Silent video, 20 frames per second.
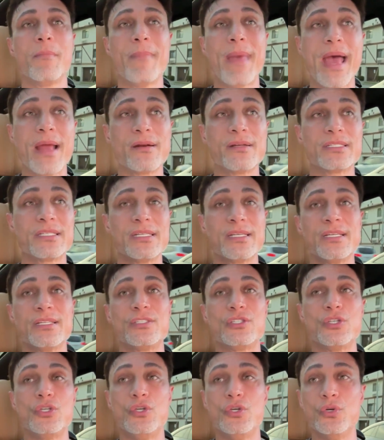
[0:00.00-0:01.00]
matters
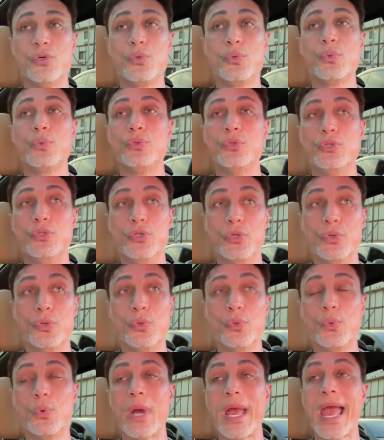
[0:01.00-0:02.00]
is you
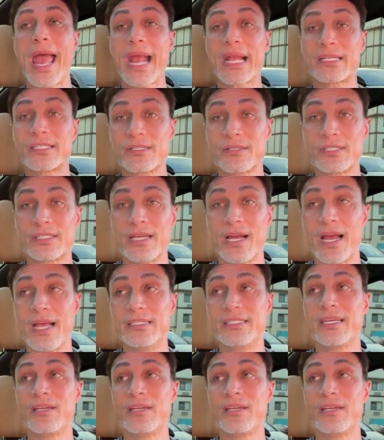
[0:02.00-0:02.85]
do exercise.